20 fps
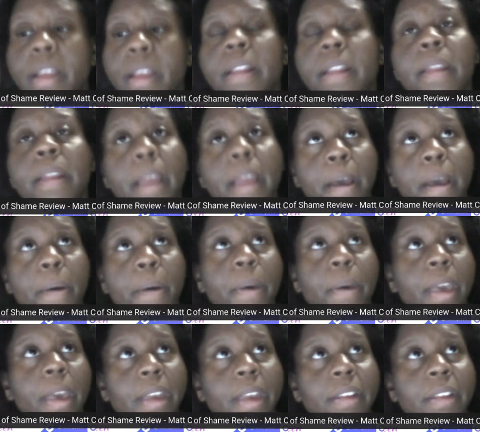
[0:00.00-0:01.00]
Now,
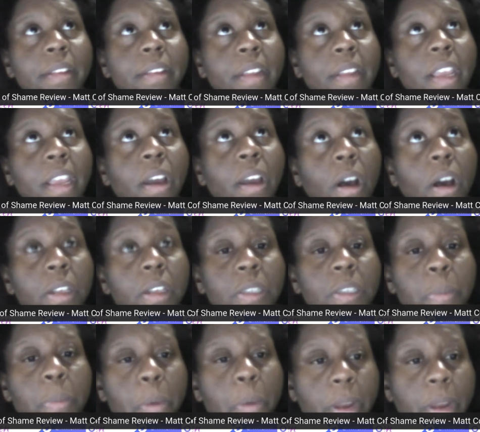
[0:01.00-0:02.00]
and he also
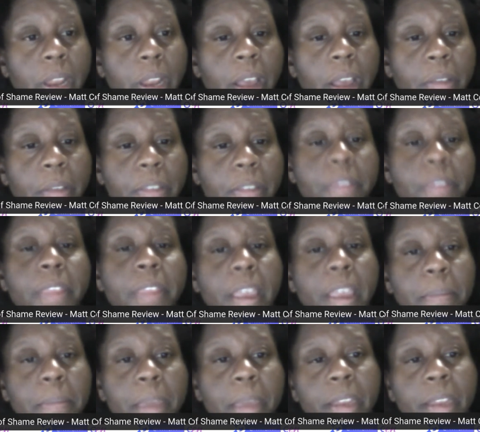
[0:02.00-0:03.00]
pointed out that they
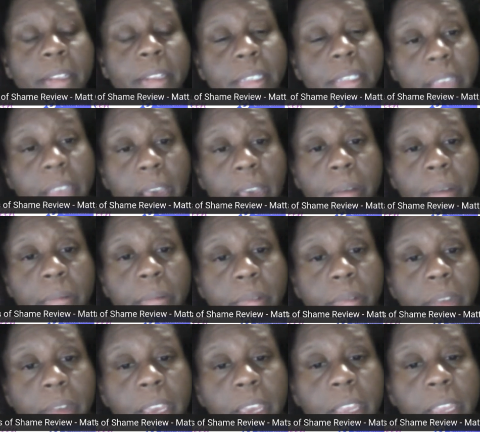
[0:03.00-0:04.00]
made it sound
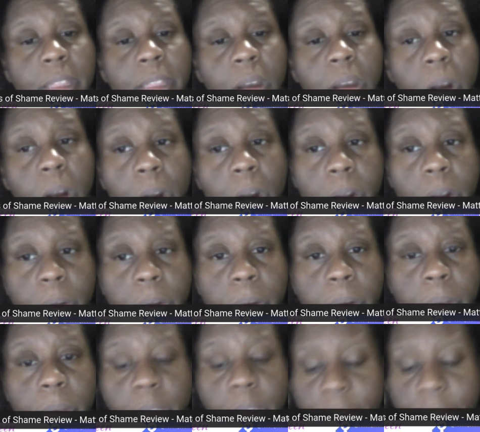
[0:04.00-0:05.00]
like in the article
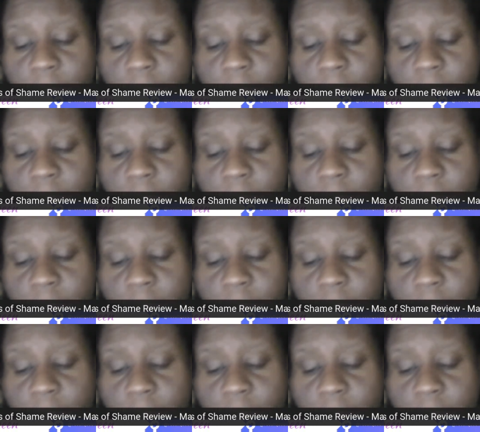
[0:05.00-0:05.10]
that